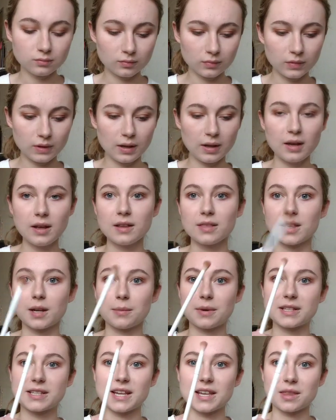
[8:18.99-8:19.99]
Then
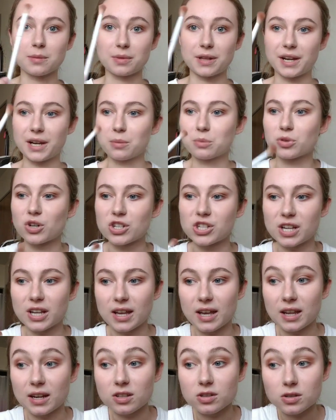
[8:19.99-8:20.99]
I'm going to take the blending brush
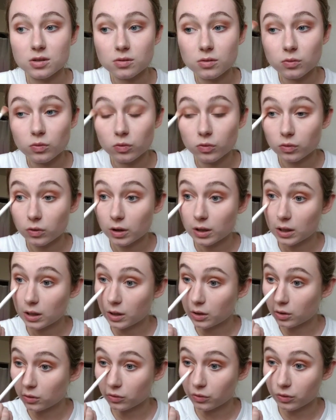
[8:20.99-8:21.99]
again and just run
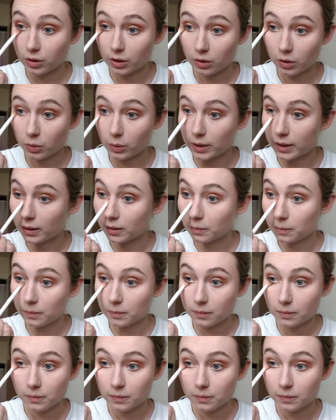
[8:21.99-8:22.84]
it under real quick.